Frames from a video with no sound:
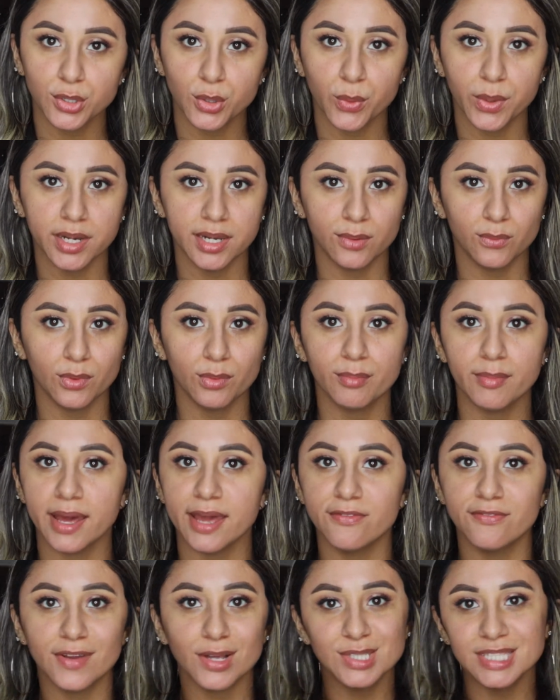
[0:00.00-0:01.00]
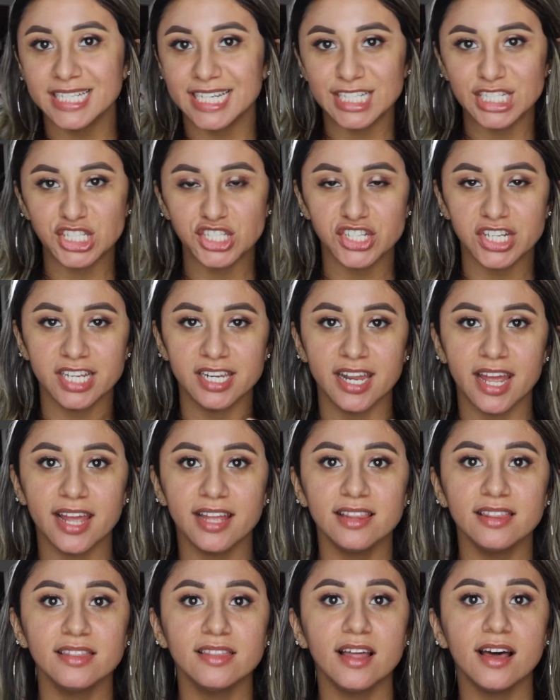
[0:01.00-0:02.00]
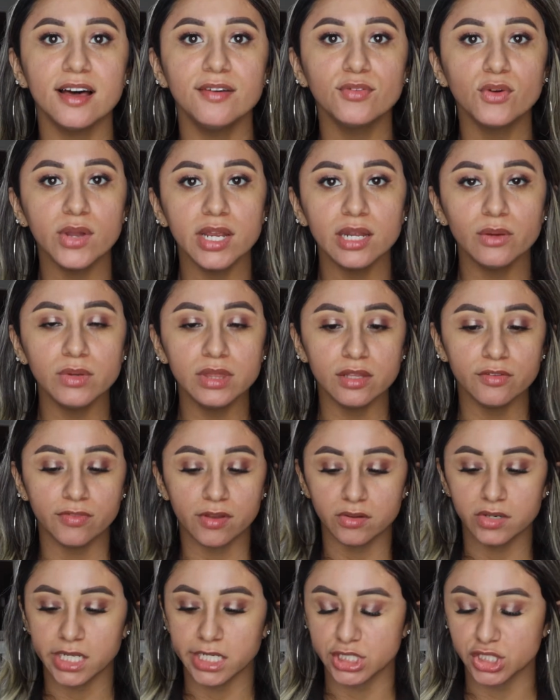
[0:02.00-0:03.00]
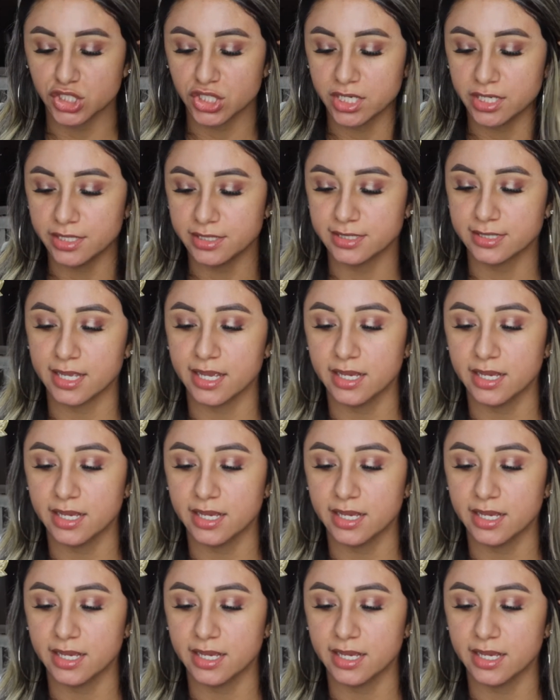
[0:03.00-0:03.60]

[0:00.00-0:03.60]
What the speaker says: going in with my foundation. I love going in with the foundation. It's